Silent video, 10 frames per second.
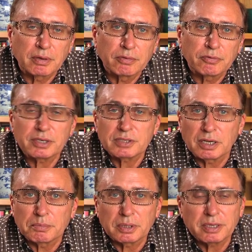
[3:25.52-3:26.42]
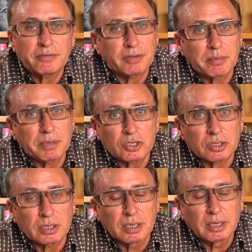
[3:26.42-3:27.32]
For example, if I
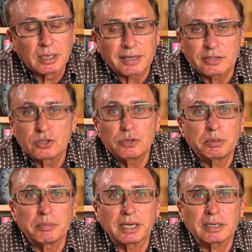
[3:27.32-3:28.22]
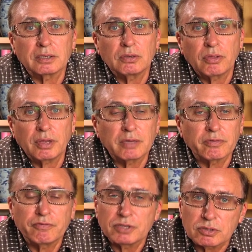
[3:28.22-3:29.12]
mention a supermarket, you think of
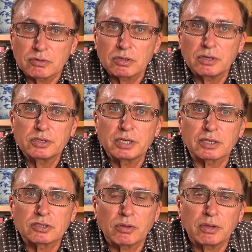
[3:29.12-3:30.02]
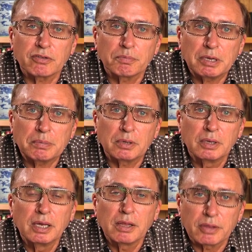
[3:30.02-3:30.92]
a physical context. You think of people
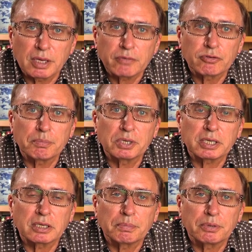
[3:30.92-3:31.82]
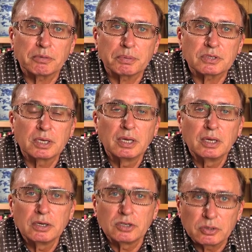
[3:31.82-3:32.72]
there for a particular purpose,
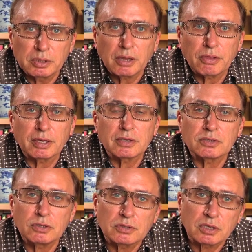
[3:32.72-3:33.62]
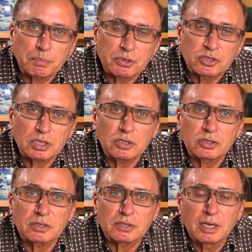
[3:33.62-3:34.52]
doing things using
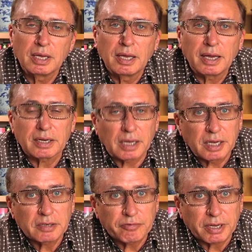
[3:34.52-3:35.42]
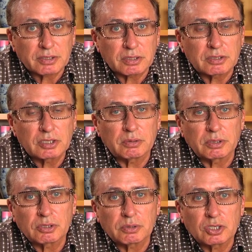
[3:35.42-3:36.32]
procedures and artifacts and so
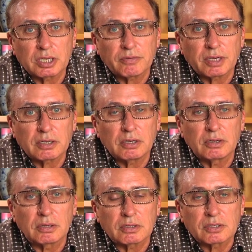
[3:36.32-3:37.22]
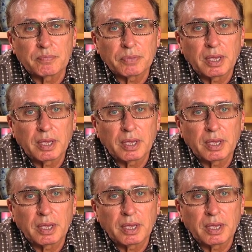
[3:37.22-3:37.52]
on to achieve their goals.